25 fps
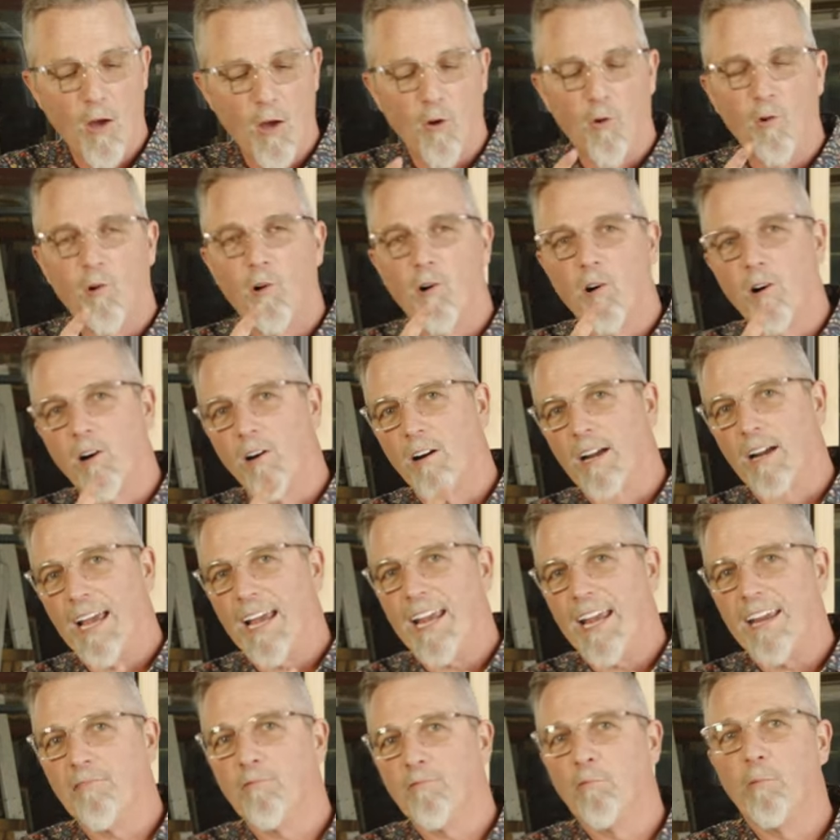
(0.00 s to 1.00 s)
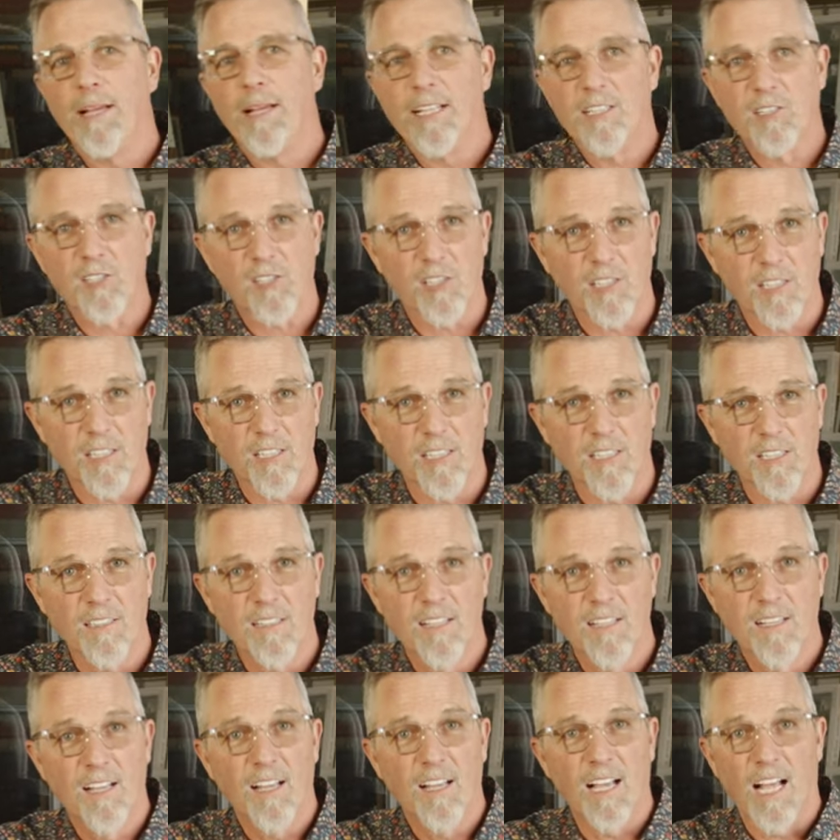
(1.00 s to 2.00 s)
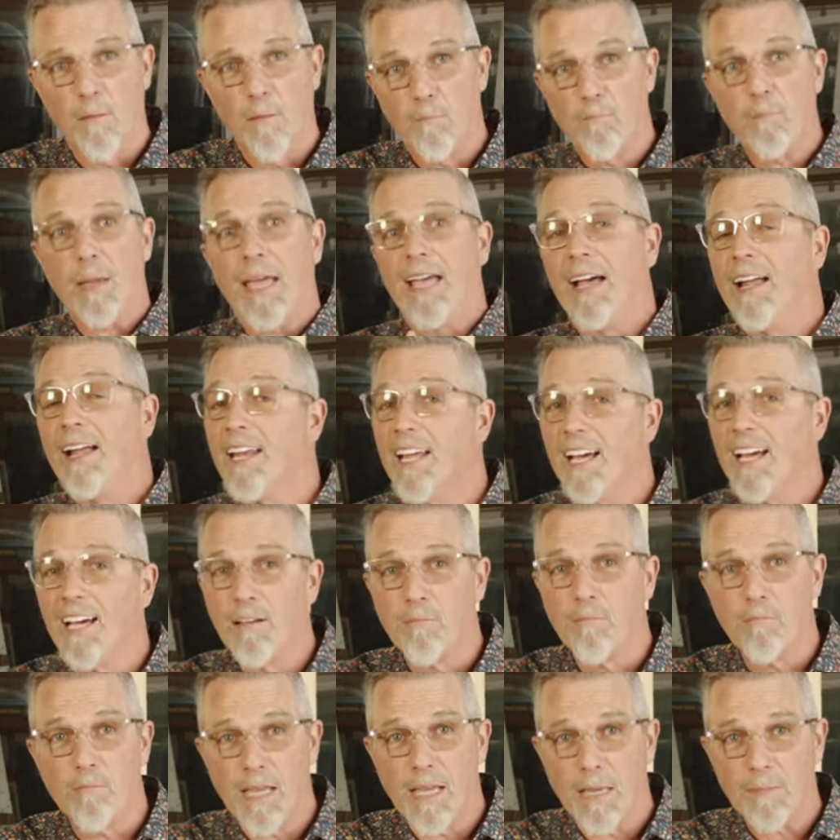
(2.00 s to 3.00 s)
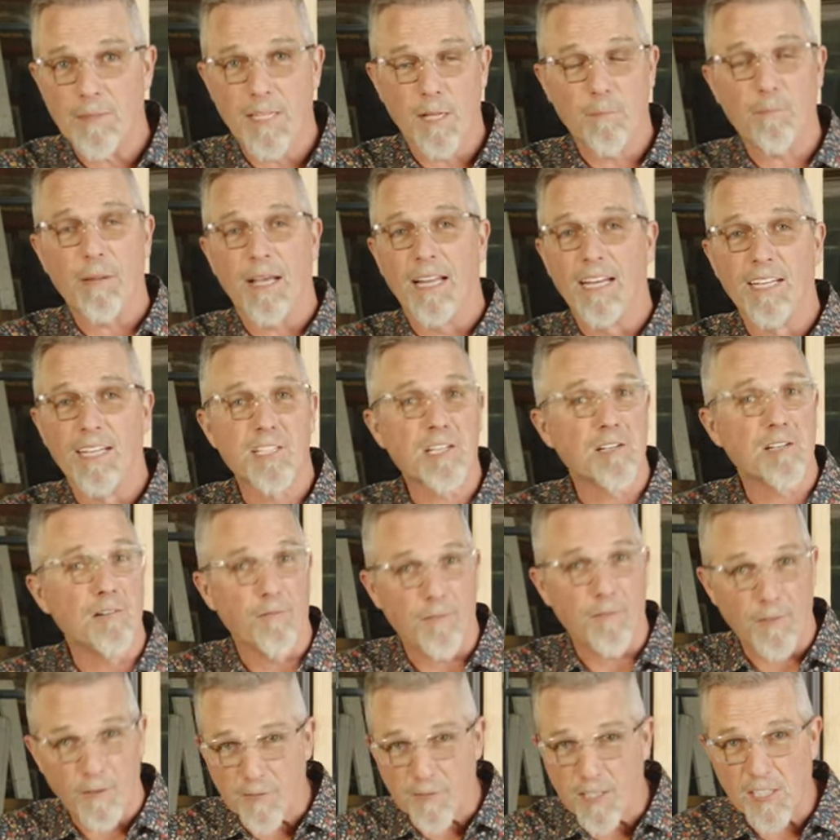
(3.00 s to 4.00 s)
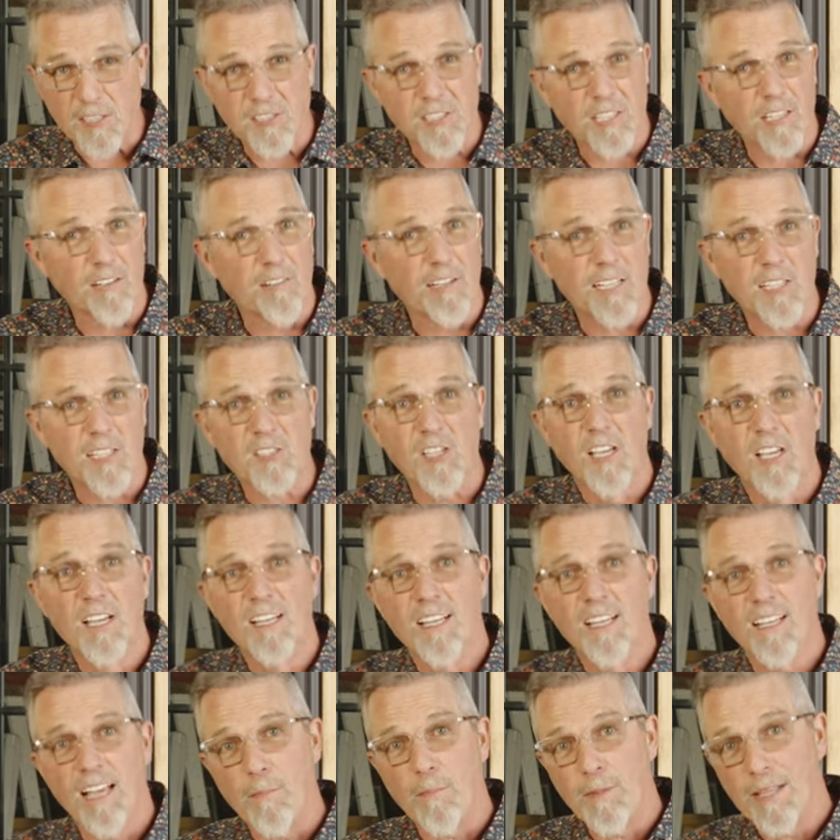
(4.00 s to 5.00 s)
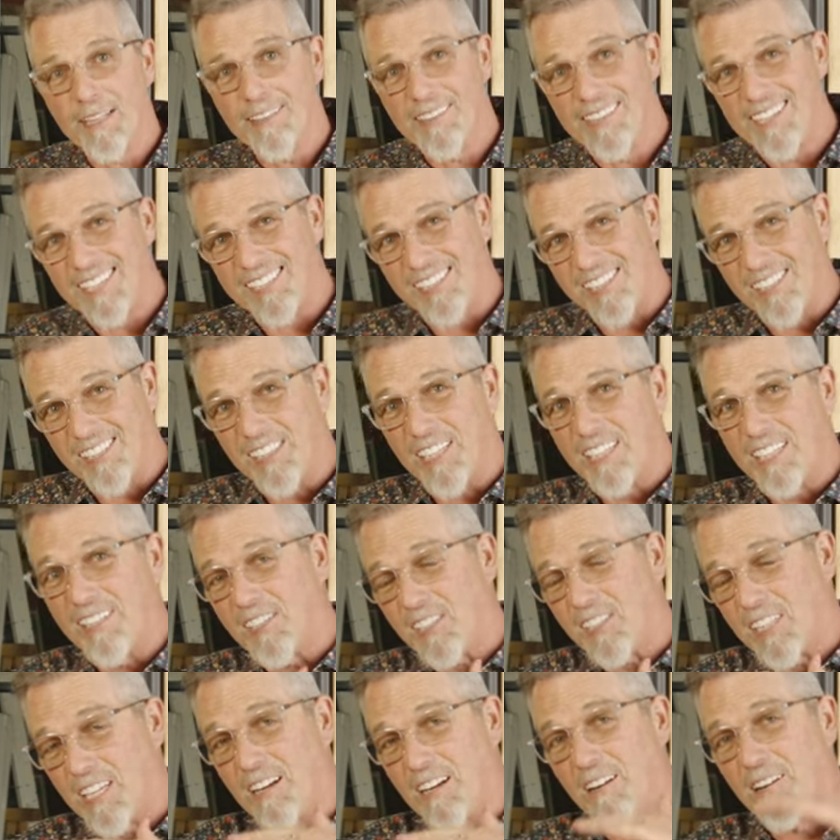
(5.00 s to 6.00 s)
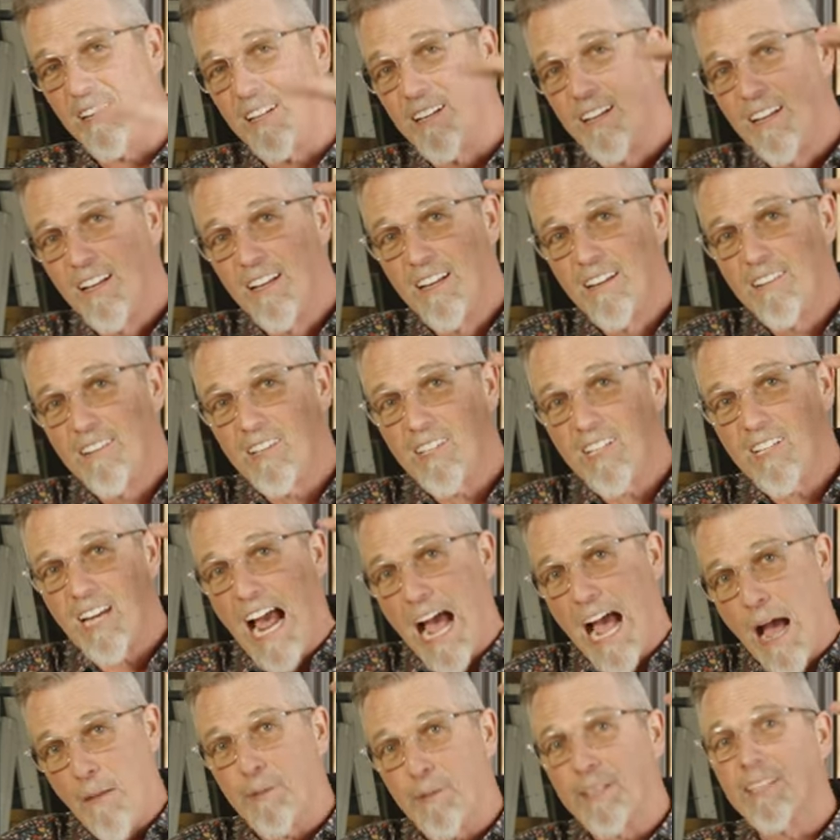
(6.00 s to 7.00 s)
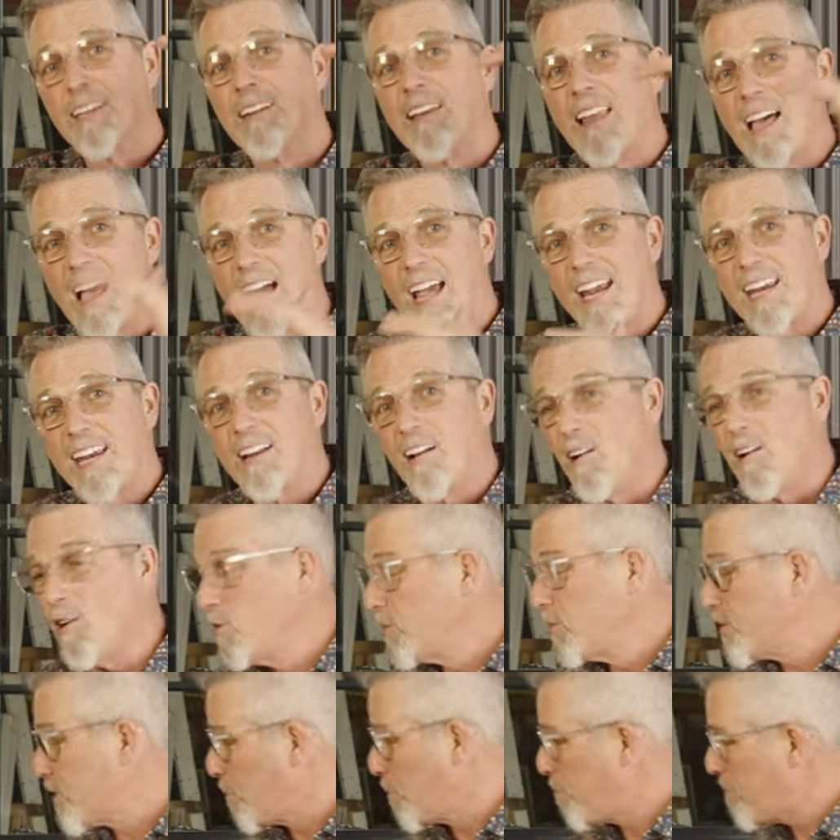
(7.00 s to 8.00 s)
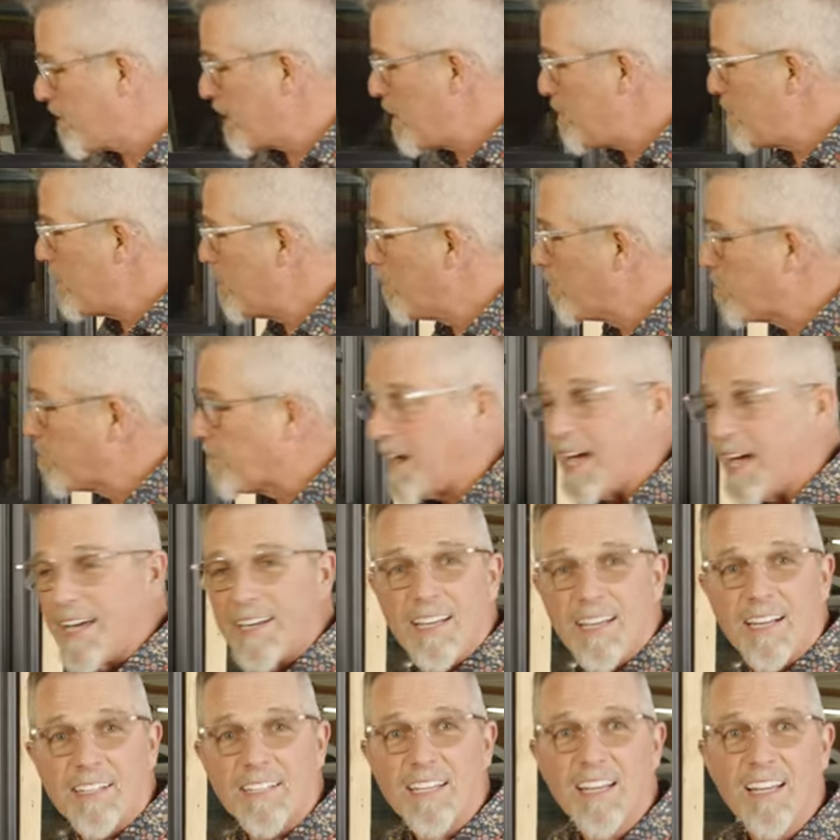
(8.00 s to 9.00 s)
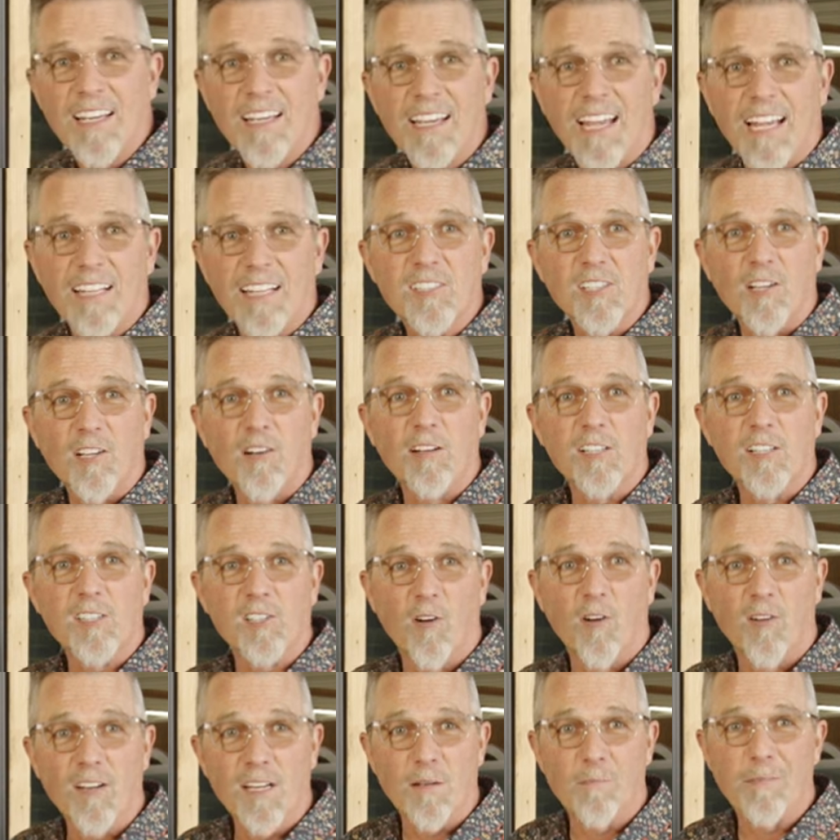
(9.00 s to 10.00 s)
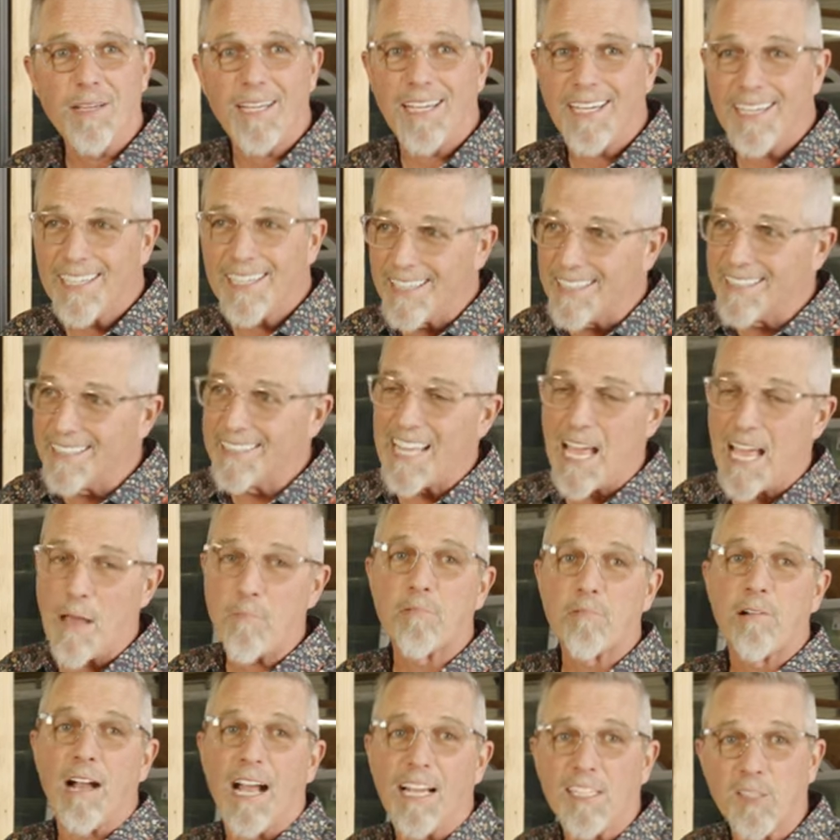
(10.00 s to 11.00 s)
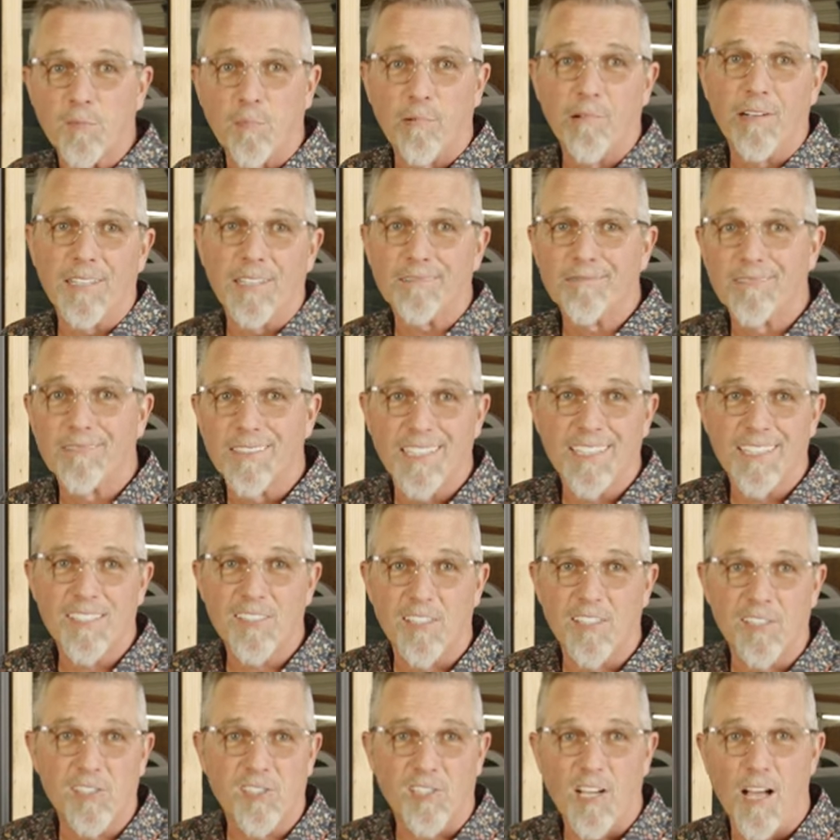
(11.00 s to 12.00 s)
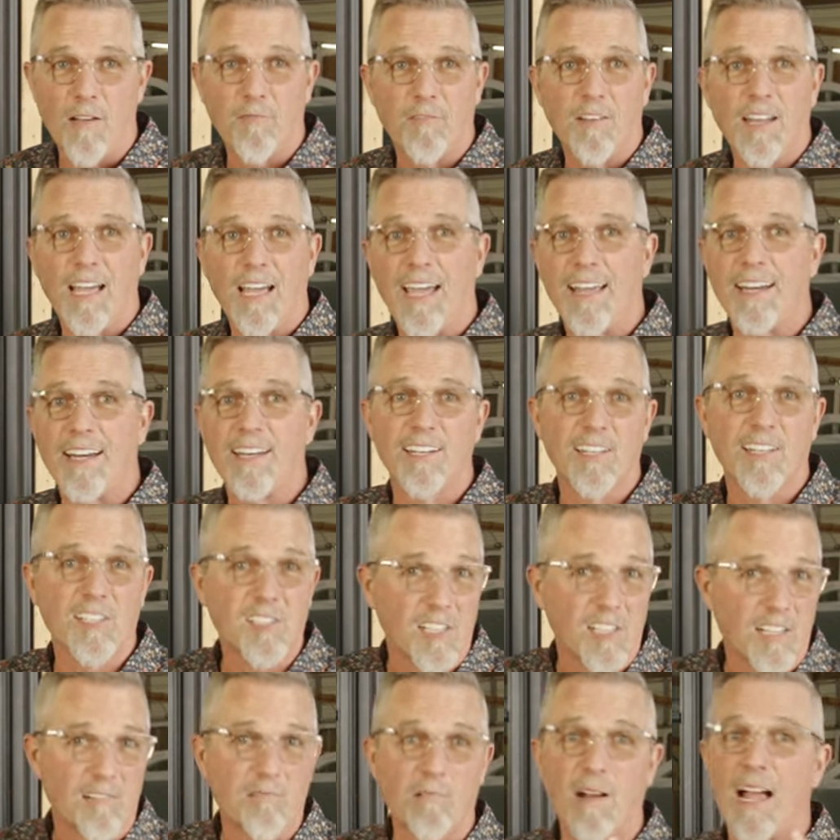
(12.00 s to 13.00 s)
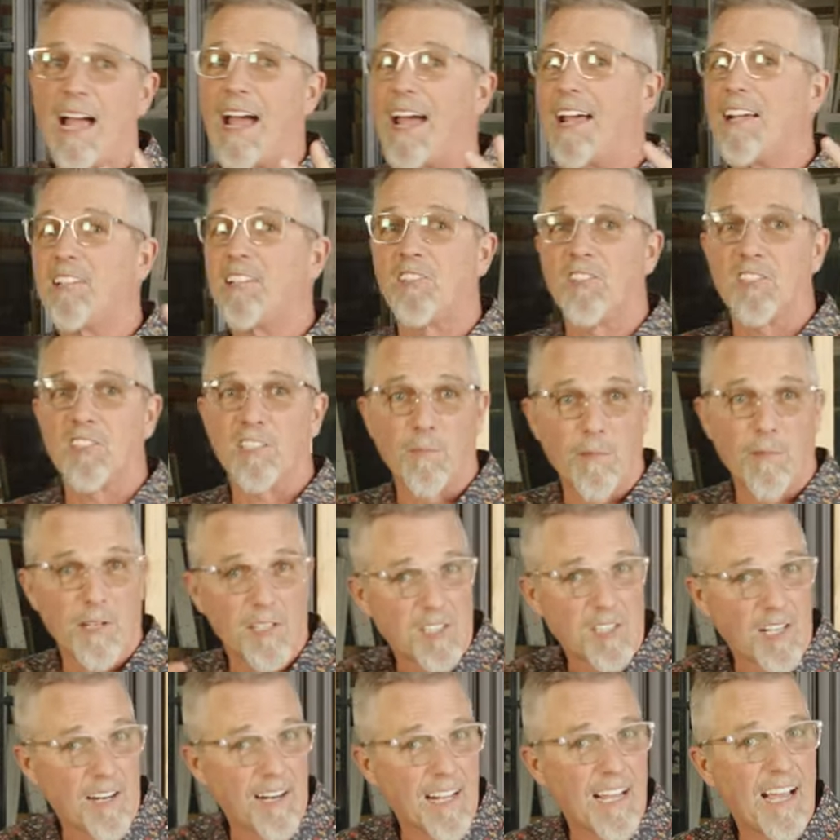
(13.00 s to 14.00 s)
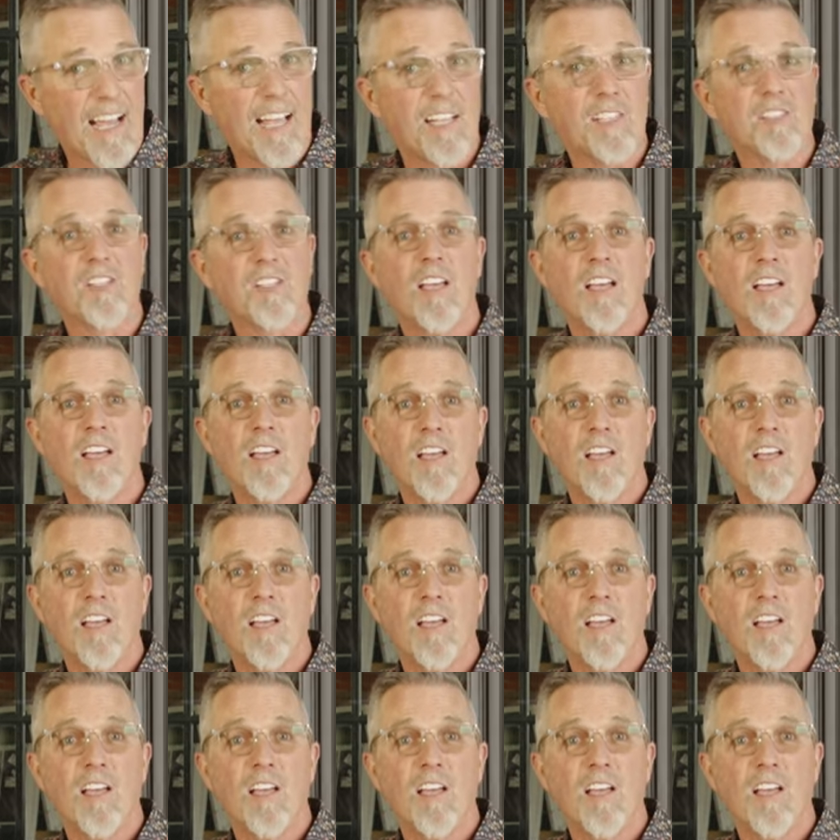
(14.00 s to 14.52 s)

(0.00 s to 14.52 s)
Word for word: or a Windsor, a Pella, maybe the Pella 250 series. I mean, this is considered top of the line ultra premium product. And so it's going to be in that price point as the Soft-Lite and the Sunrise and some of those other guys